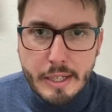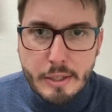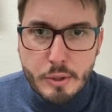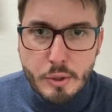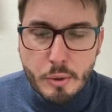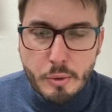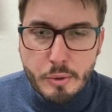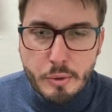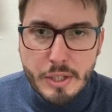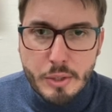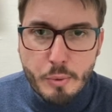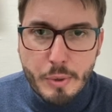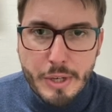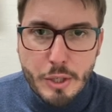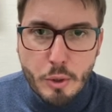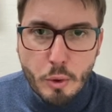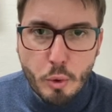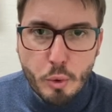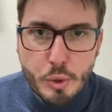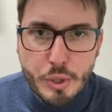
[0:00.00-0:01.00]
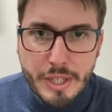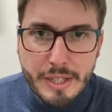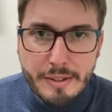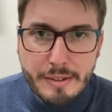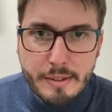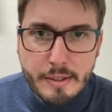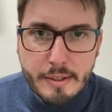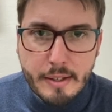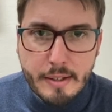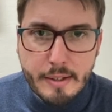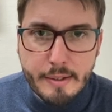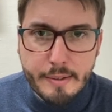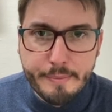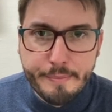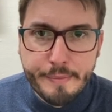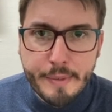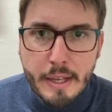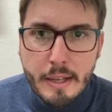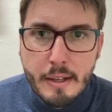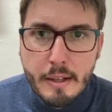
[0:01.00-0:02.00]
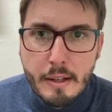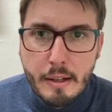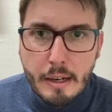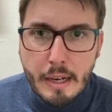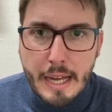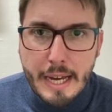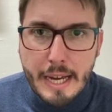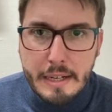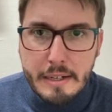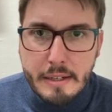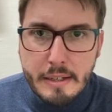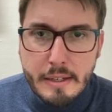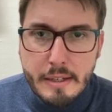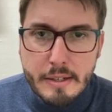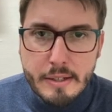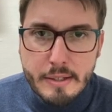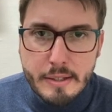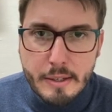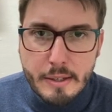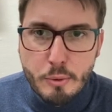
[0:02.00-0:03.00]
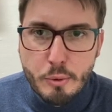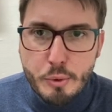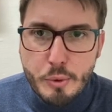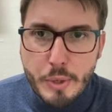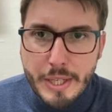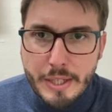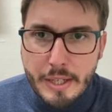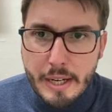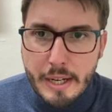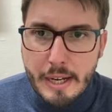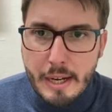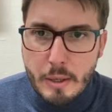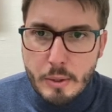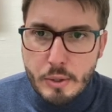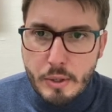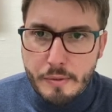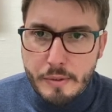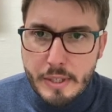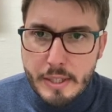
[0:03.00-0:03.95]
So this radiolucent line here is the nutrient canals of the